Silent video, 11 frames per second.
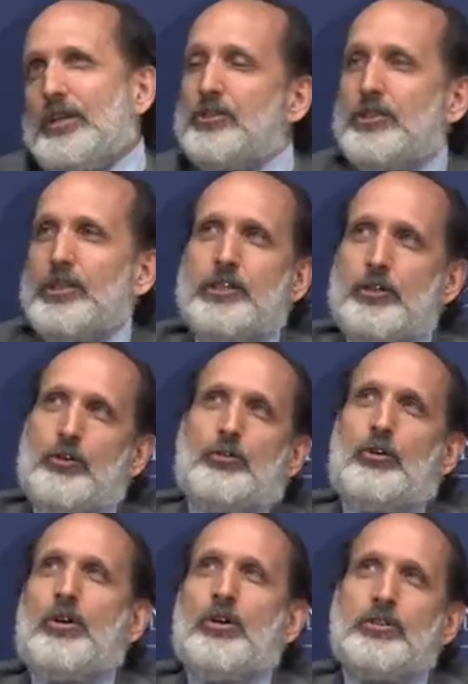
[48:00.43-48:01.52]
each thing that could go
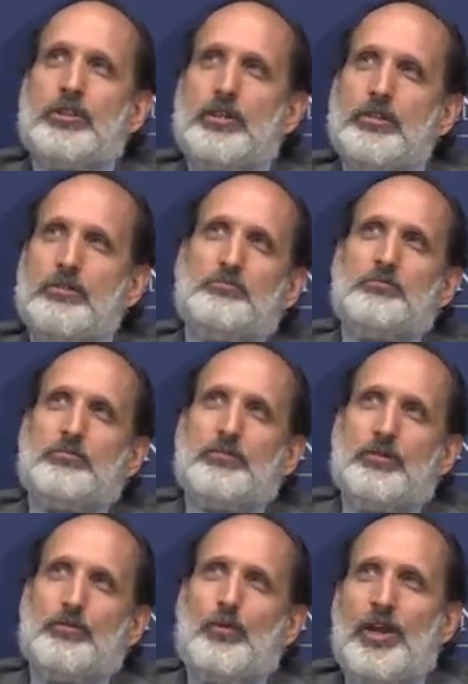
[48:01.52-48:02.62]
wrong to
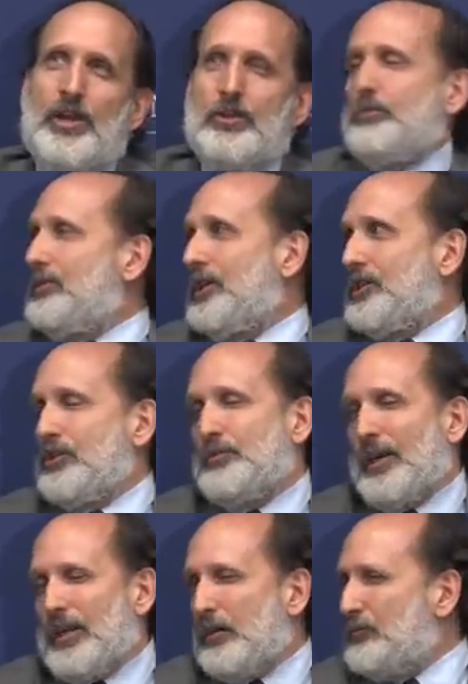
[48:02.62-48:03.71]
where the projections
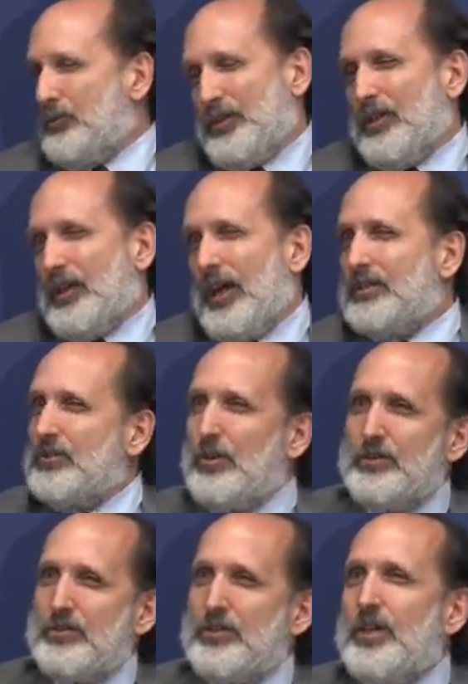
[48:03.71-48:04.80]
might not be realized.
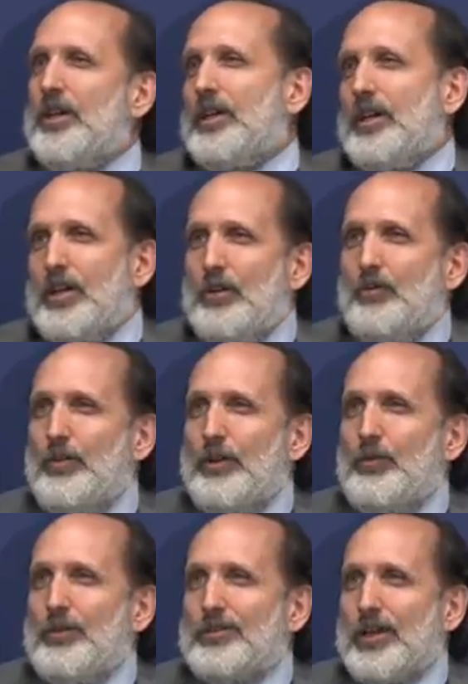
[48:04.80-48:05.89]
So we
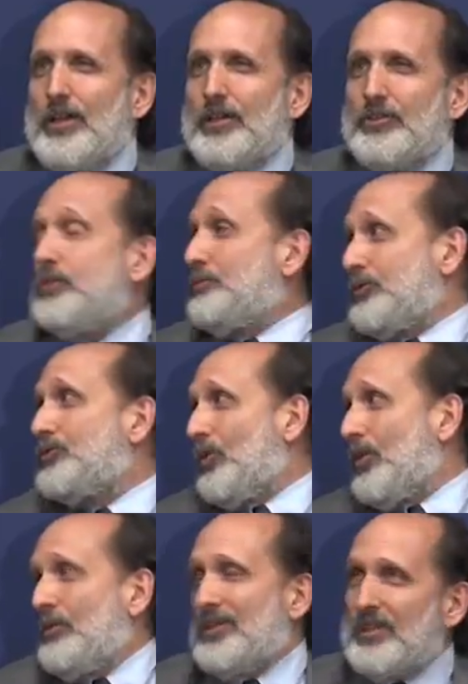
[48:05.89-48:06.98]
were telling a simpler
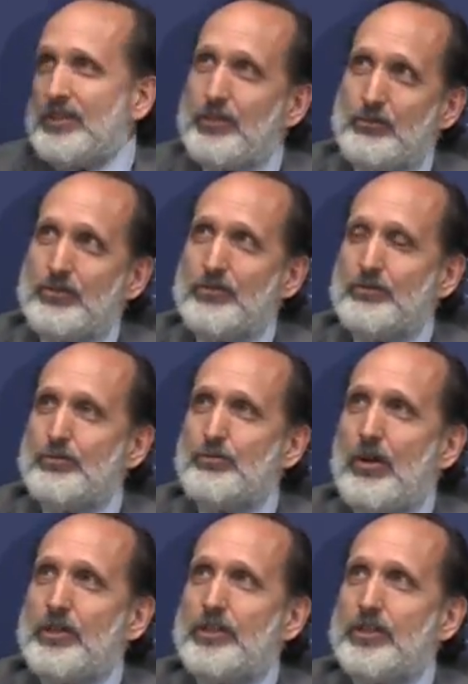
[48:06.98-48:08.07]
story, which I think was
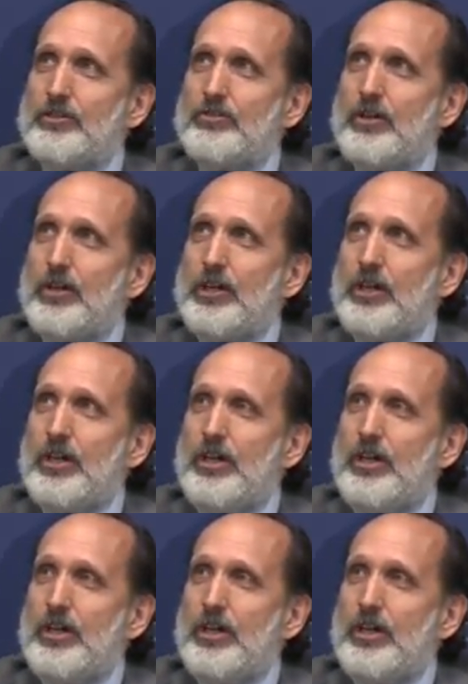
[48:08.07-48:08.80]
probably necessary.